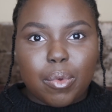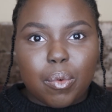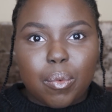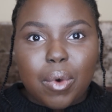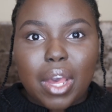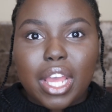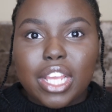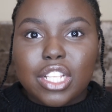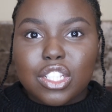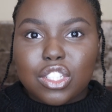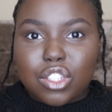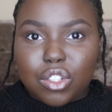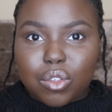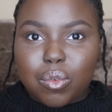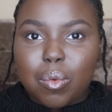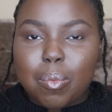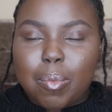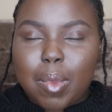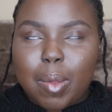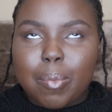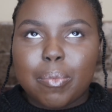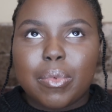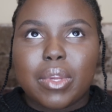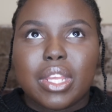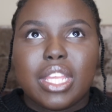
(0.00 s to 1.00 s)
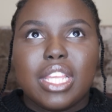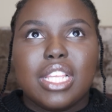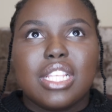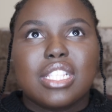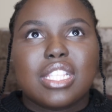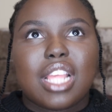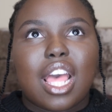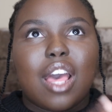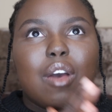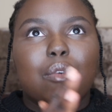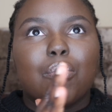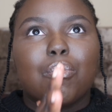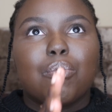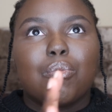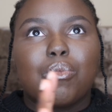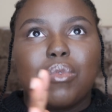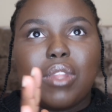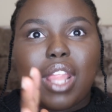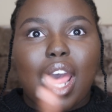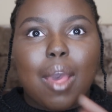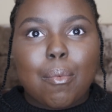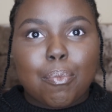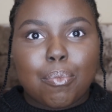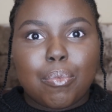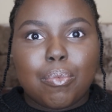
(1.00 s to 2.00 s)
but what I do remember is
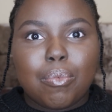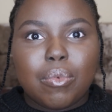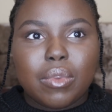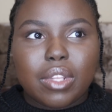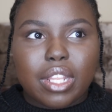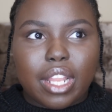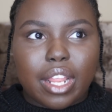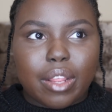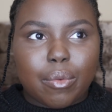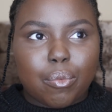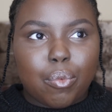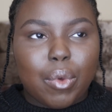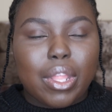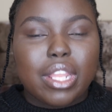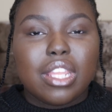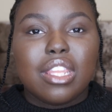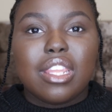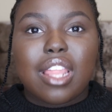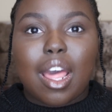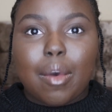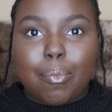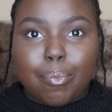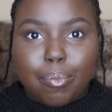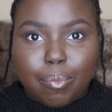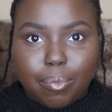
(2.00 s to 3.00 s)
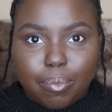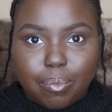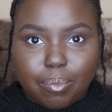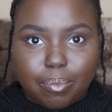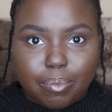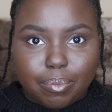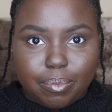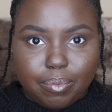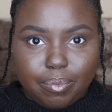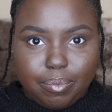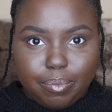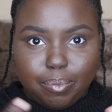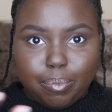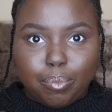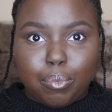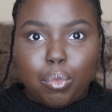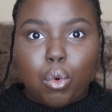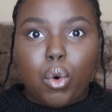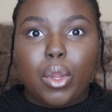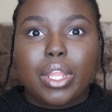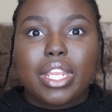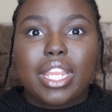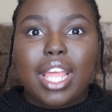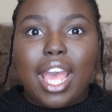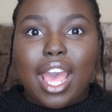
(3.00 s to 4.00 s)
that, like, when that
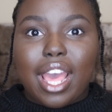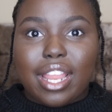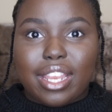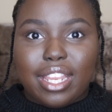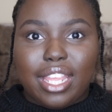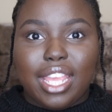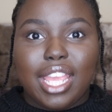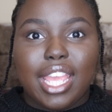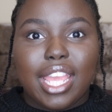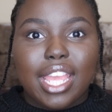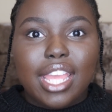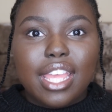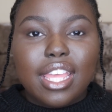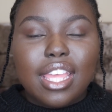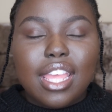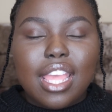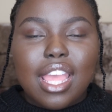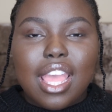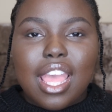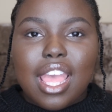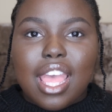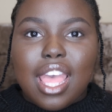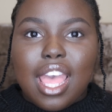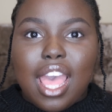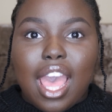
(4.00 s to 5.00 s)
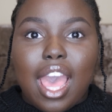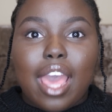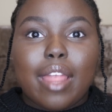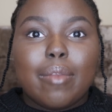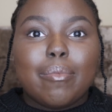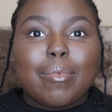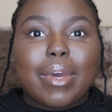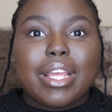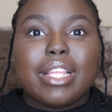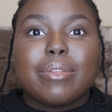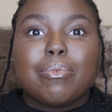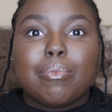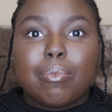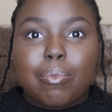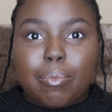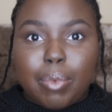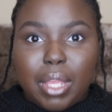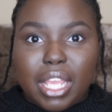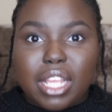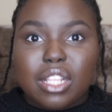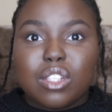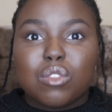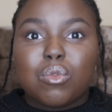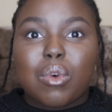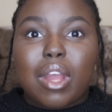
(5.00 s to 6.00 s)
point had hit and my
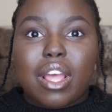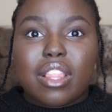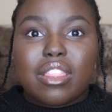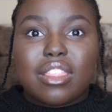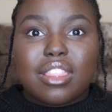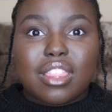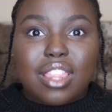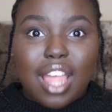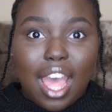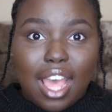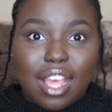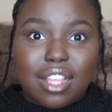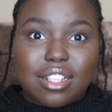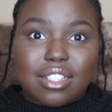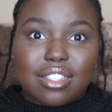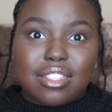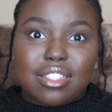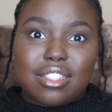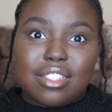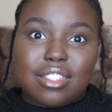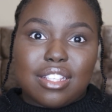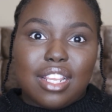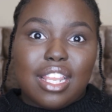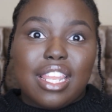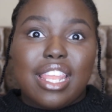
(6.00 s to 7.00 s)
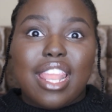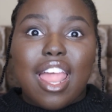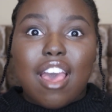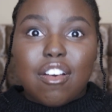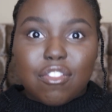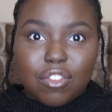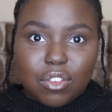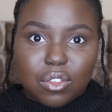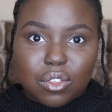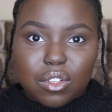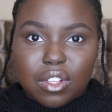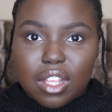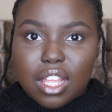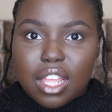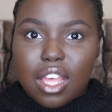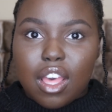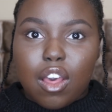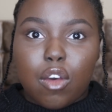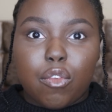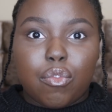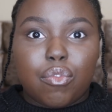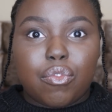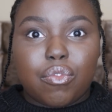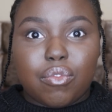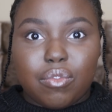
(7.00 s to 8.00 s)
pains were at that level
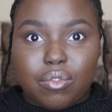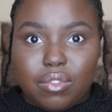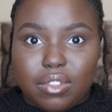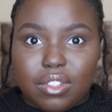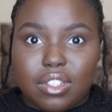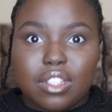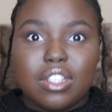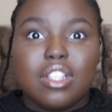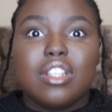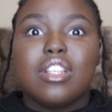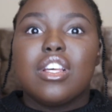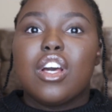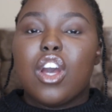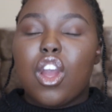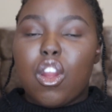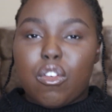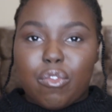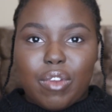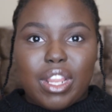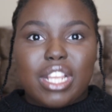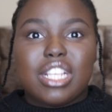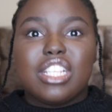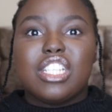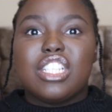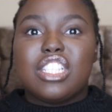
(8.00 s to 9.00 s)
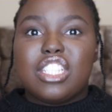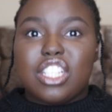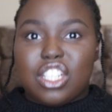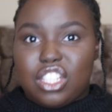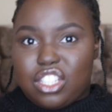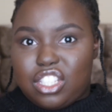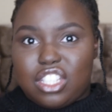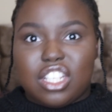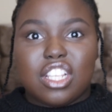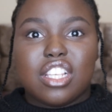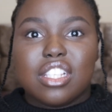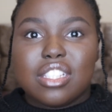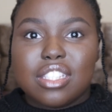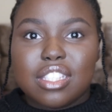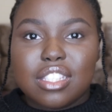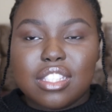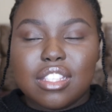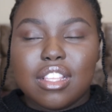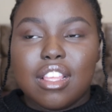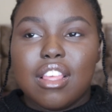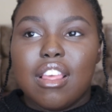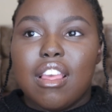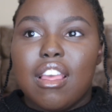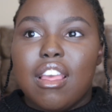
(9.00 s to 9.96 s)
of horrendousness,